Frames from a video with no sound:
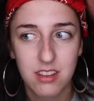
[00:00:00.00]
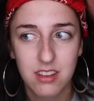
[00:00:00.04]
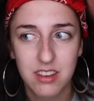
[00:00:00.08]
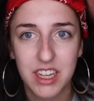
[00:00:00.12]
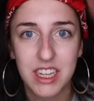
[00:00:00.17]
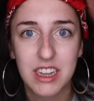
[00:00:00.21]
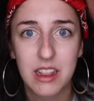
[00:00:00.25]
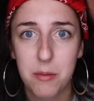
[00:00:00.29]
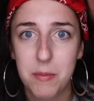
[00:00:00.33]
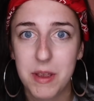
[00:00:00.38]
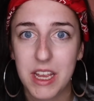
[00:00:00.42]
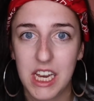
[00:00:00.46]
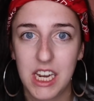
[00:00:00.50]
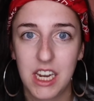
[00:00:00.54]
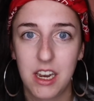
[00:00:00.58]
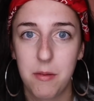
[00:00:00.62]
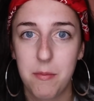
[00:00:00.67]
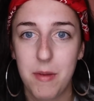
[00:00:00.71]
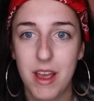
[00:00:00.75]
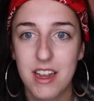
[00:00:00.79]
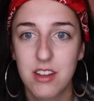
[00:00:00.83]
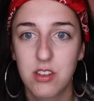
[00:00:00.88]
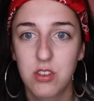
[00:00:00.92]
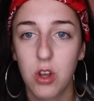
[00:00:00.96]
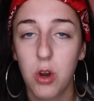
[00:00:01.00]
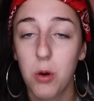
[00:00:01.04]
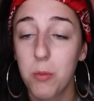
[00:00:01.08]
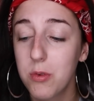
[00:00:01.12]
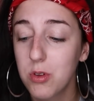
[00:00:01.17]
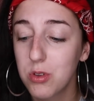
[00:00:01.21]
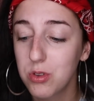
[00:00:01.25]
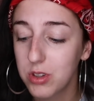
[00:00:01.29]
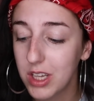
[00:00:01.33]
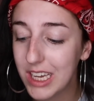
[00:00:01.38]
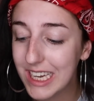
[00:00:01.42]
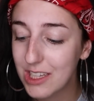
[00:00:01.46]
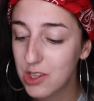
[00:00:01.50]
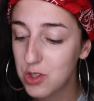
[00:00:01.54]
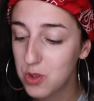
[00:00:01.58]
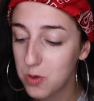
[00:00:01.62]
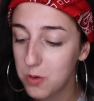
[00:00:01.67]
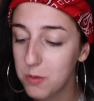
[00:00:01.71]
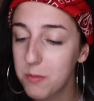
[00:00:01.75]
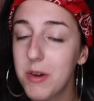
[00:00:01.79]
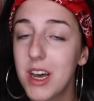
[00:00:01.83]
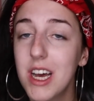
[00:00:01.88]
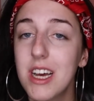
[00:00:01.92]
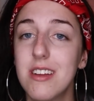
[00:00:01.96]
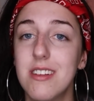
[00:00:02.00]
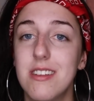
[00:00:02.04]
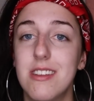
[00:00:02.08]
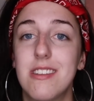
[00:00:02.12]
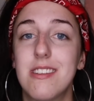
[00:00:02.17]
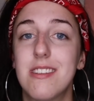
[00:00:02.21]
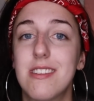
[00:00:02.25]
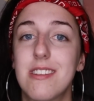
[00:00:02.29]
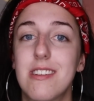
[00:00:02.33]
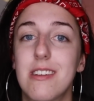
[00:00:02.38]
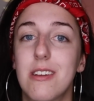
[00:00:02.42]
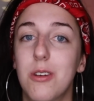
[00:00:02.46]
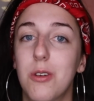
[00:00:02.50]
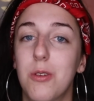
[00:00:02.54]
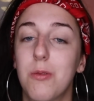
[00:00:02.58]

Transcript: Like the beginning of May, so almost 2 months.